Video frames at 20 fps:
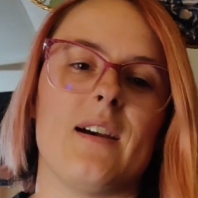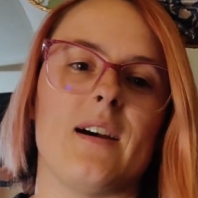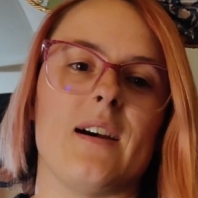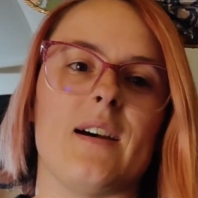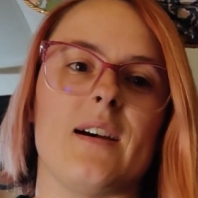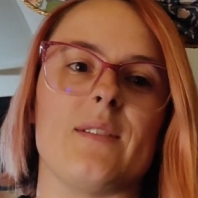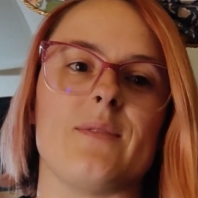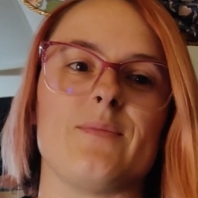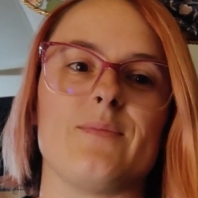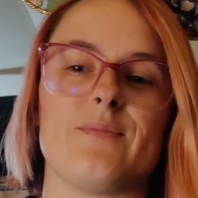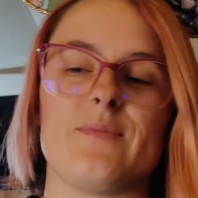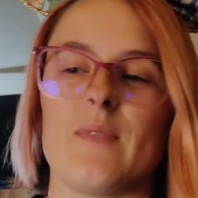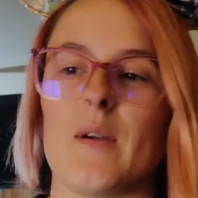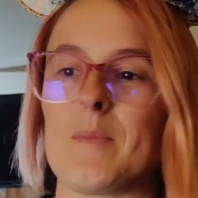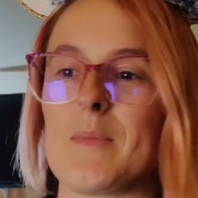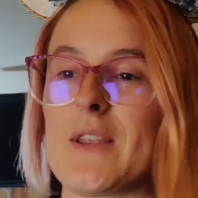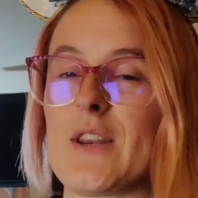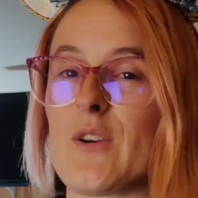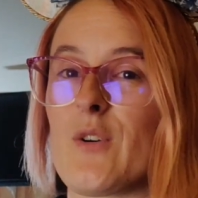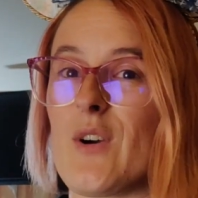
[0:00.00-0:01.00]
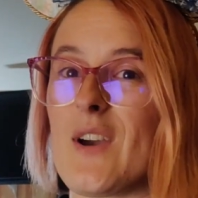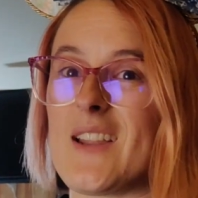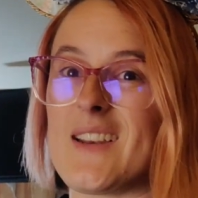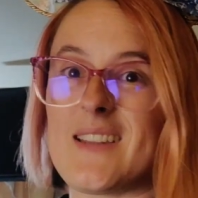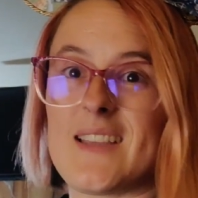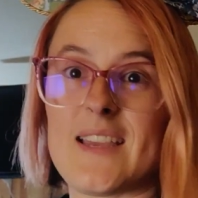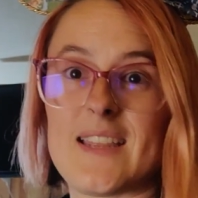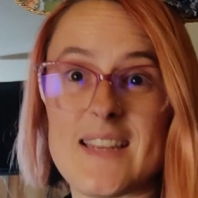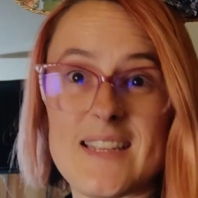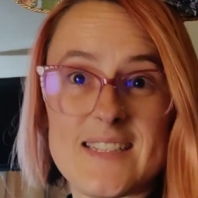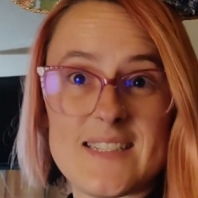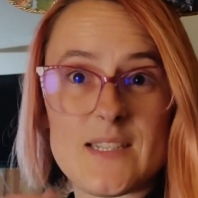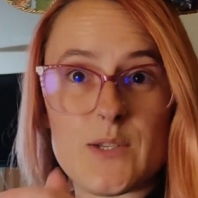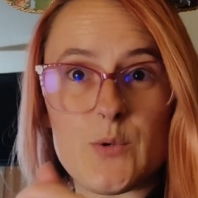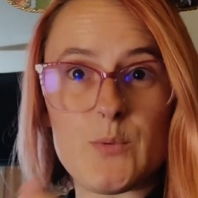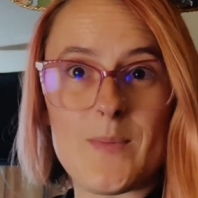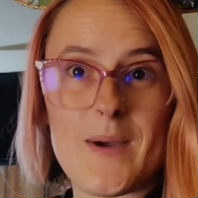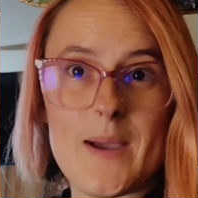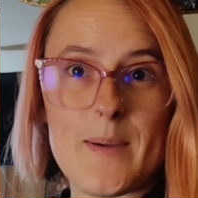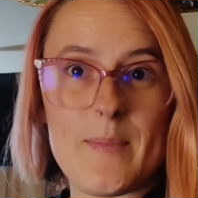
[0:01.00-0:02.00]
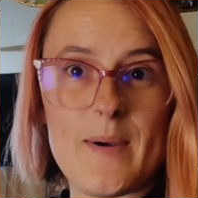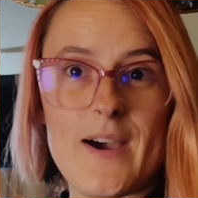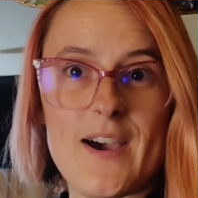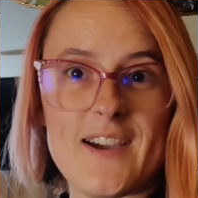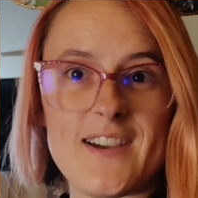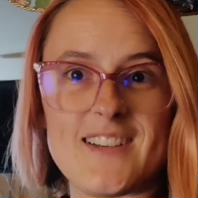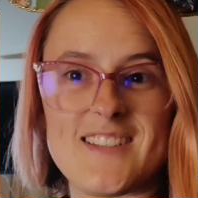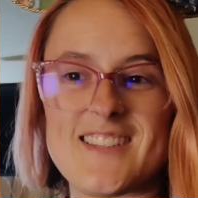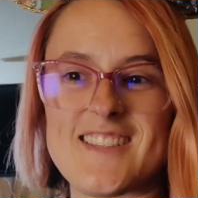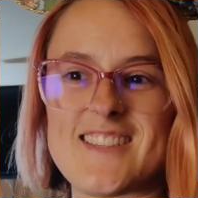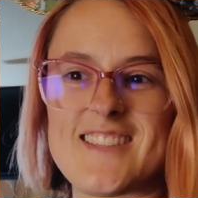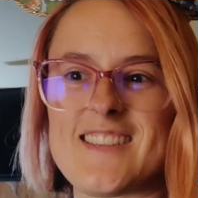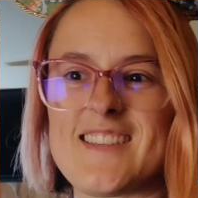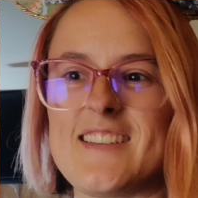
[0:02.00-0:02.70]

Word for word: Uh, I'm going to go ahead and get into my box.